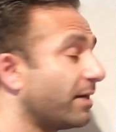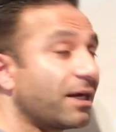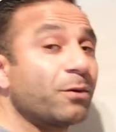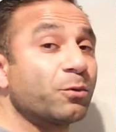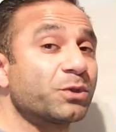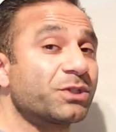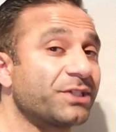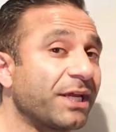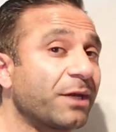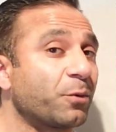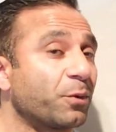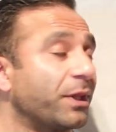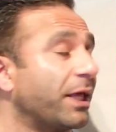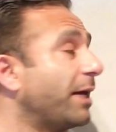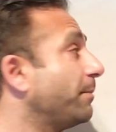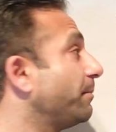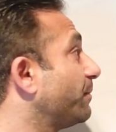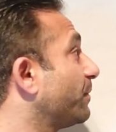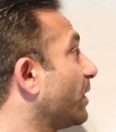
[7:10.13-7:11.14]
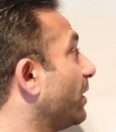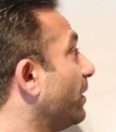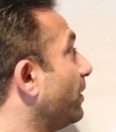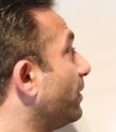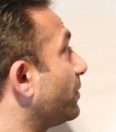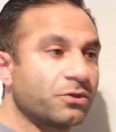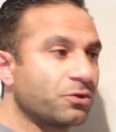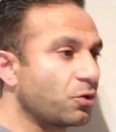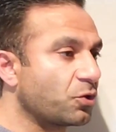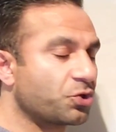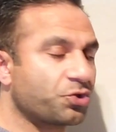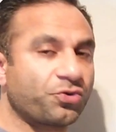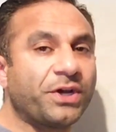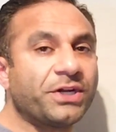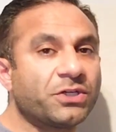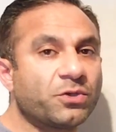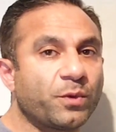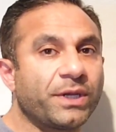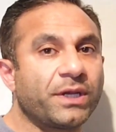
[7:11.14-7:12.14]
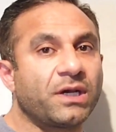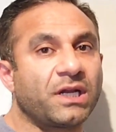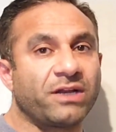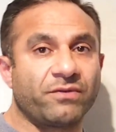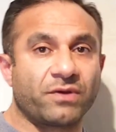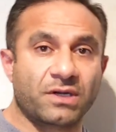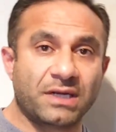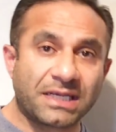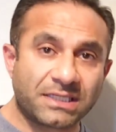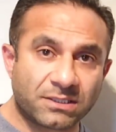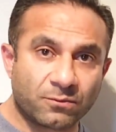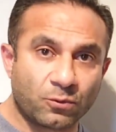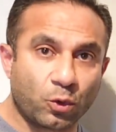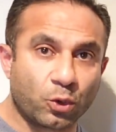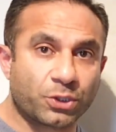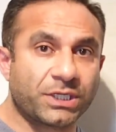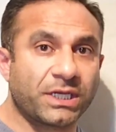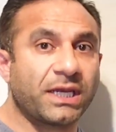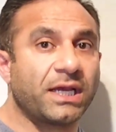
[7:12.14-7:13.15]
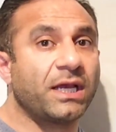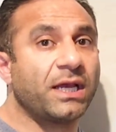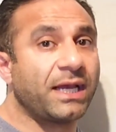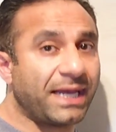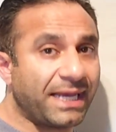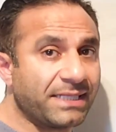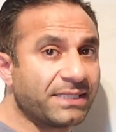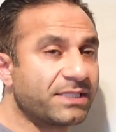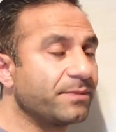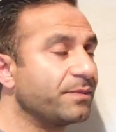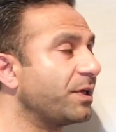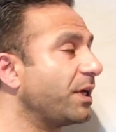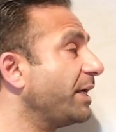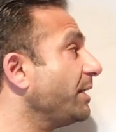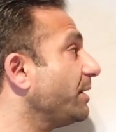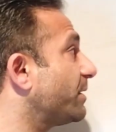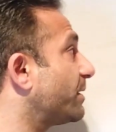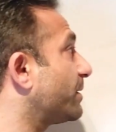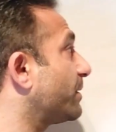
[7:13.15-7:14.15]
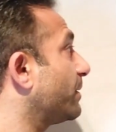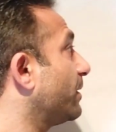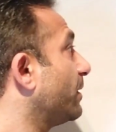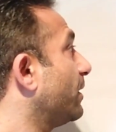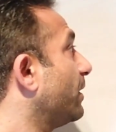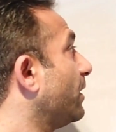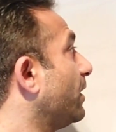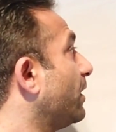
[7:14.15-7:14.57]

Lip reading: And I would stick with that. So straight away I'll have a glass of water and some dates.